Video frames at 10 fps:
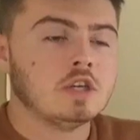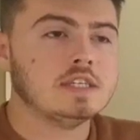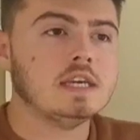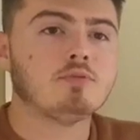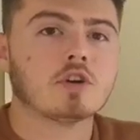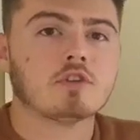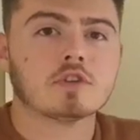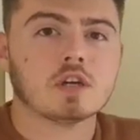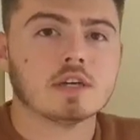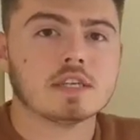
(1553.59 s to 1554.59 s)

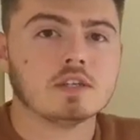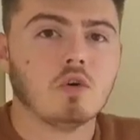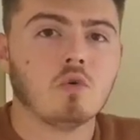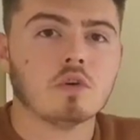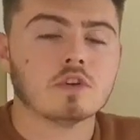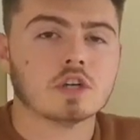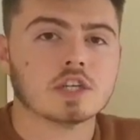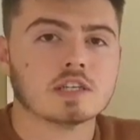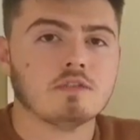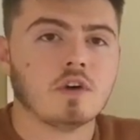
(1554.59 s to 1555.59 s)
deprioritizes all of your
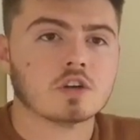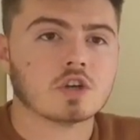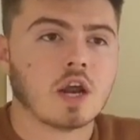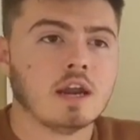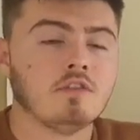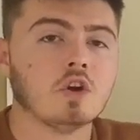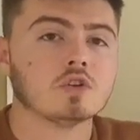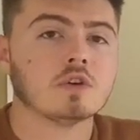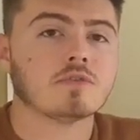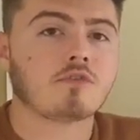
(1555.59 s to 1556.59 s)
digestive function. And if you go
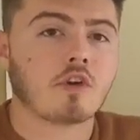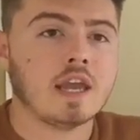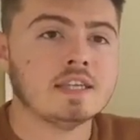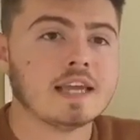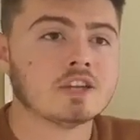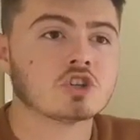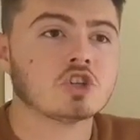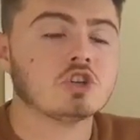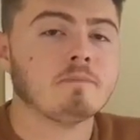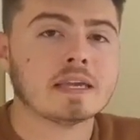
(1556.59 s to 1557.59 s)
to freeze, it just
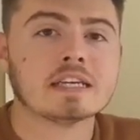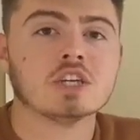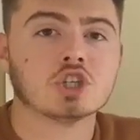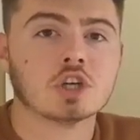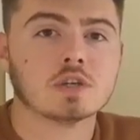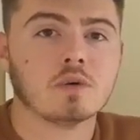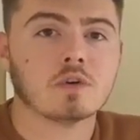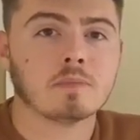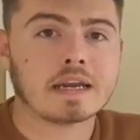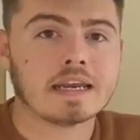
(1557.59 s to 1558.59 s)
basically shuts it off
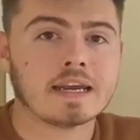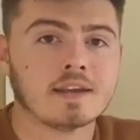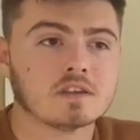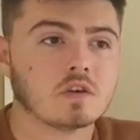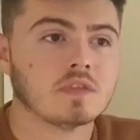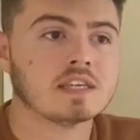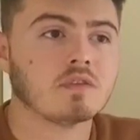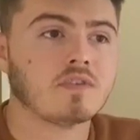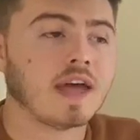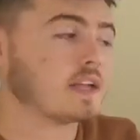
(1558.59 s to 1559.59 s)
completely. So this
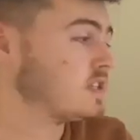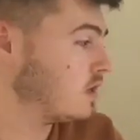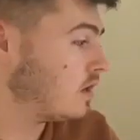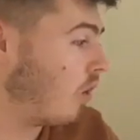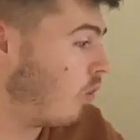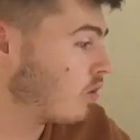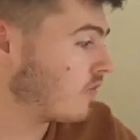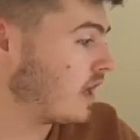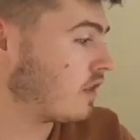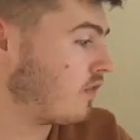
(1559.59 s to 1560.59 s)
affects all of
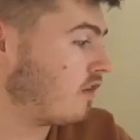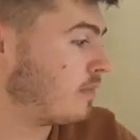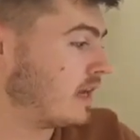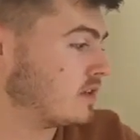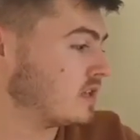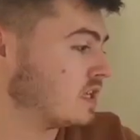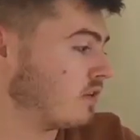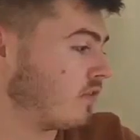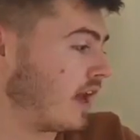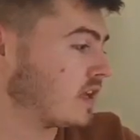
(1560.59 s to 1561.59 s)
the other five pillars. This
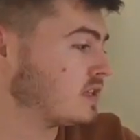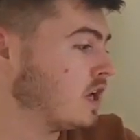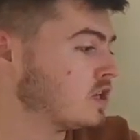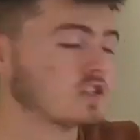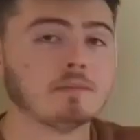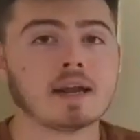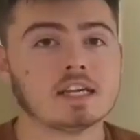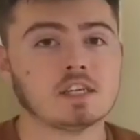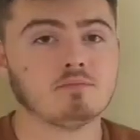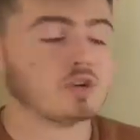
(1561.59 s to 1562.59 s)
affects stomach
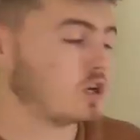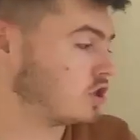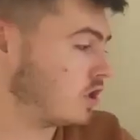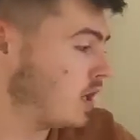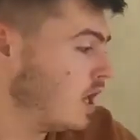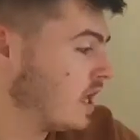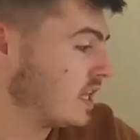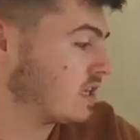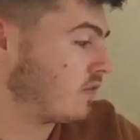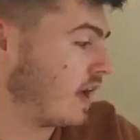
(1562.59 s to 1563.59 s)
acid production.
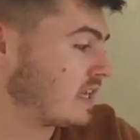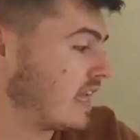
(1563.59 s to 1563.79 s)
This affects